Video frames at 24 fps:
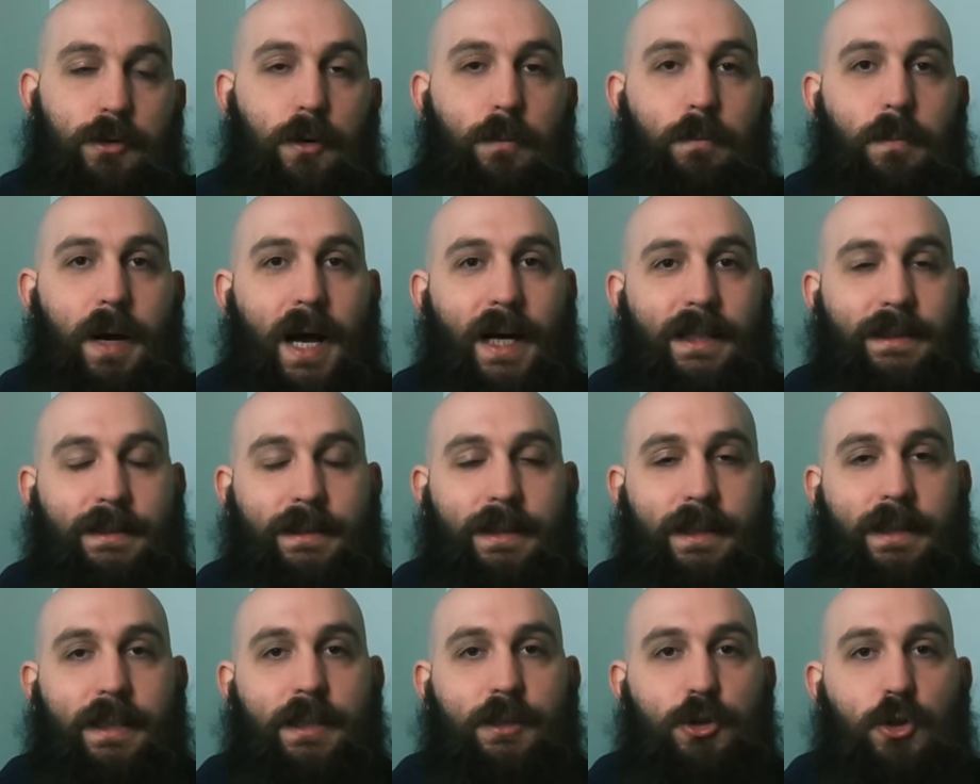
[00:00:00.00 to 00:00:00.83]
So
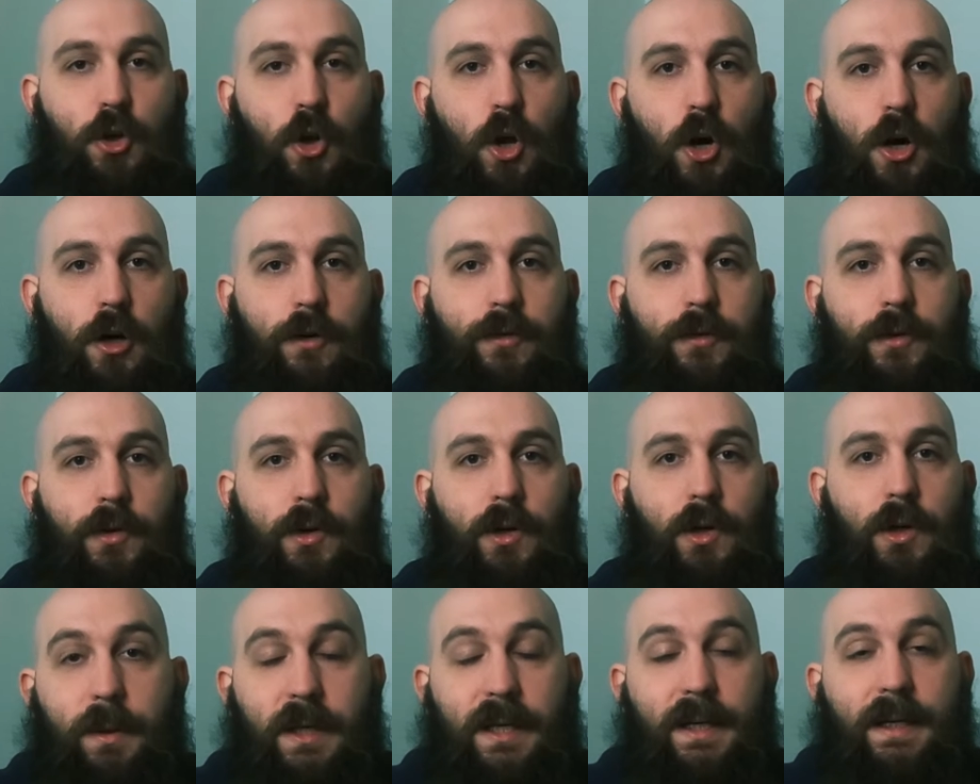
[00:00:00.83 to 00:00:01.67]
masking is not
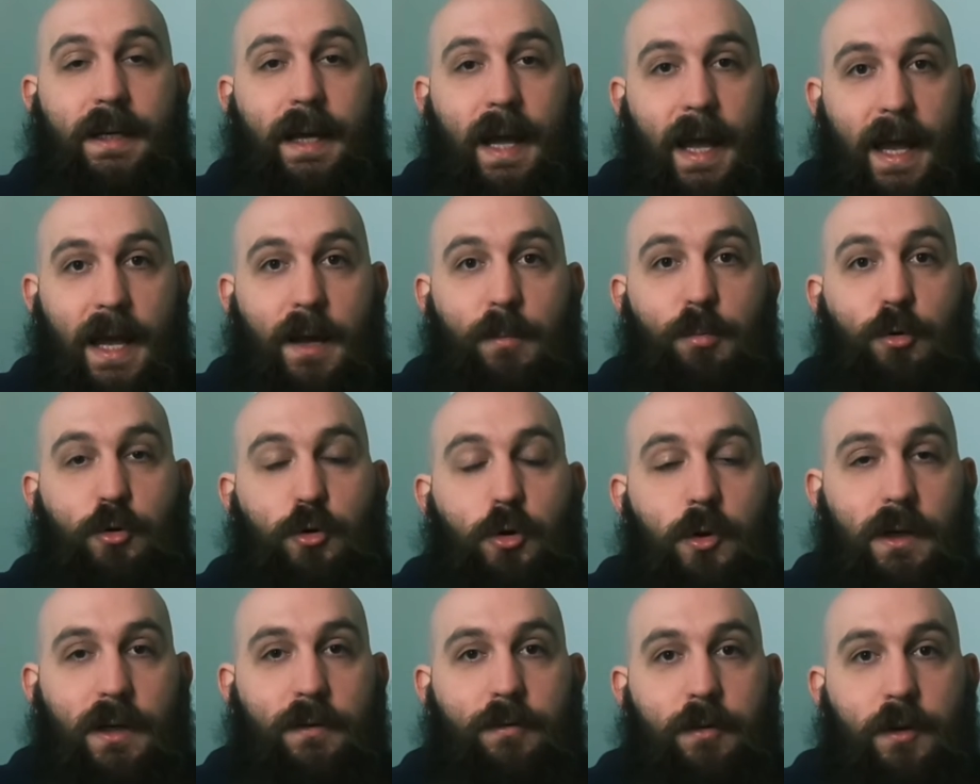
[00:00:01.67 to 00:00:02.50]
being able
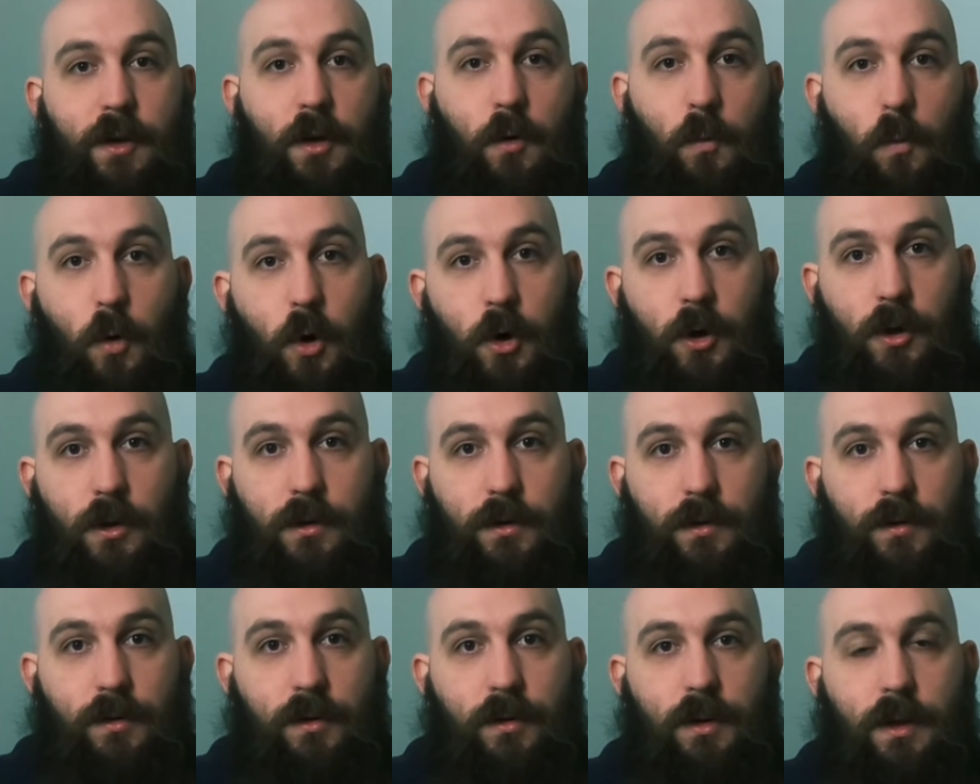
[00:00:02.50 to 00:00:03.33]
to live in the world.
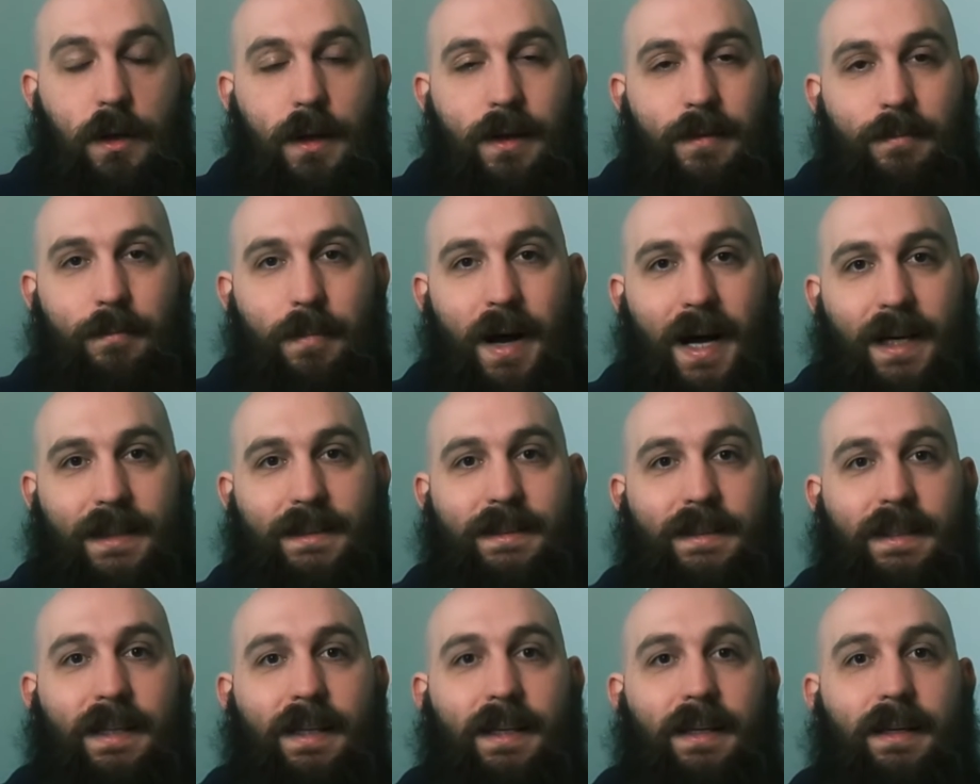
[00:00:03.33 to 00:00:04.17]

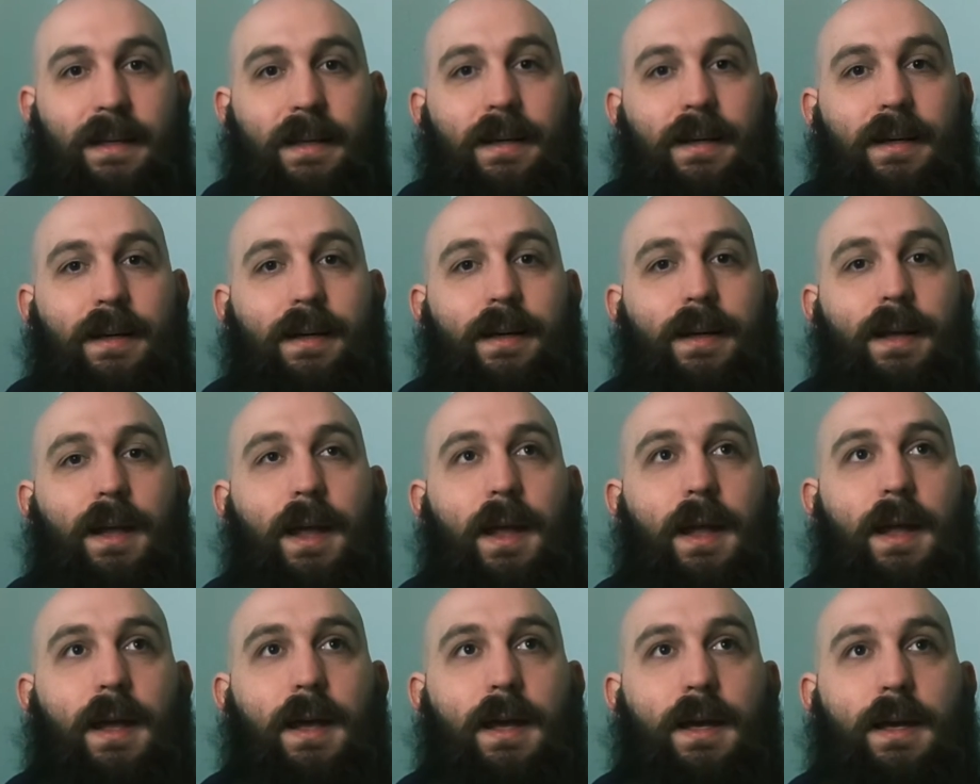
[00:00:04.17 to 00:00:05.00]
Masking
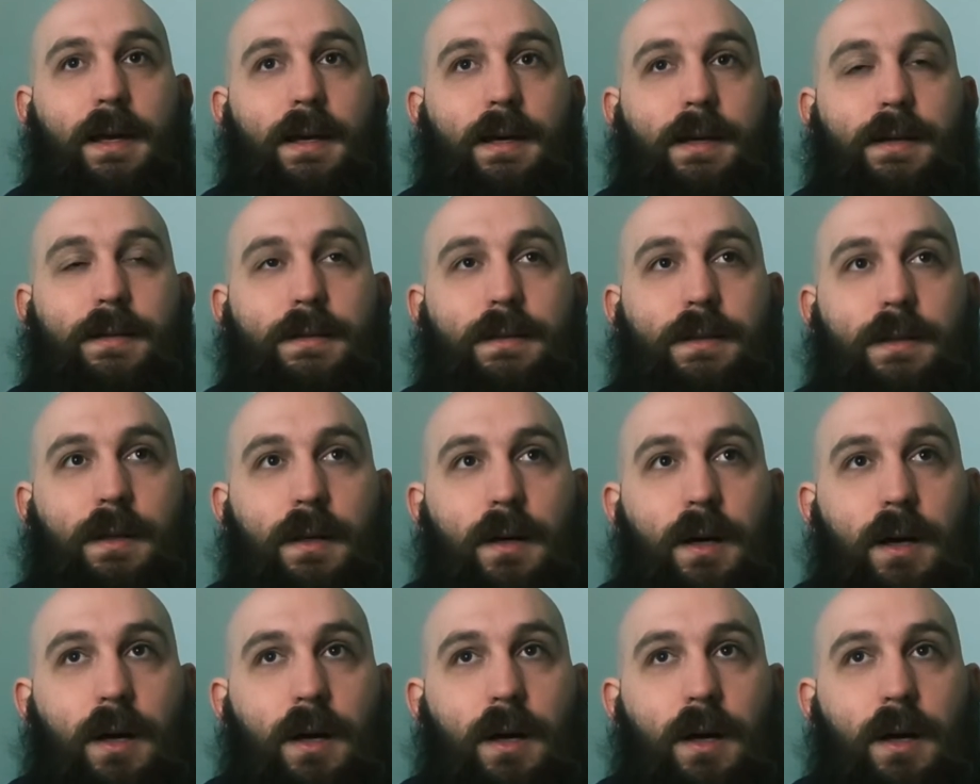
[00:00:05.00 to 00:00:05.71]
is